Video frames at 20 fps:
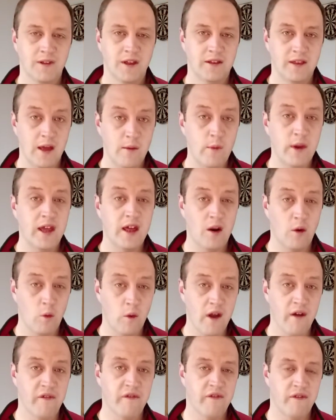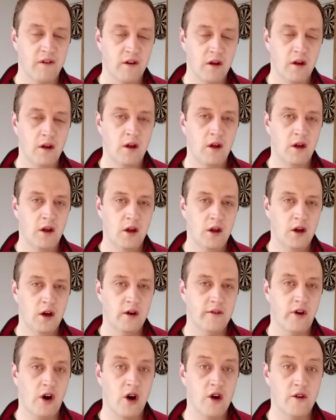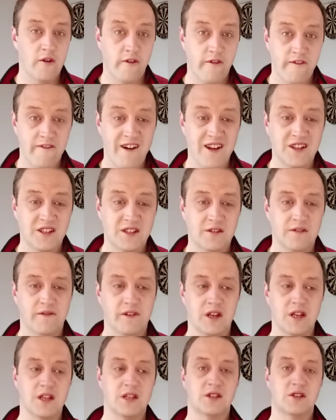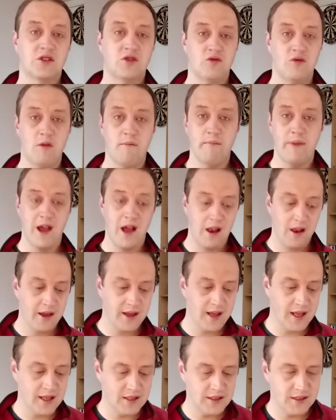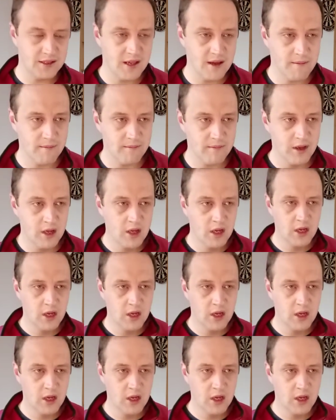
then we get a whiff of how offensive it is to rebel against Him.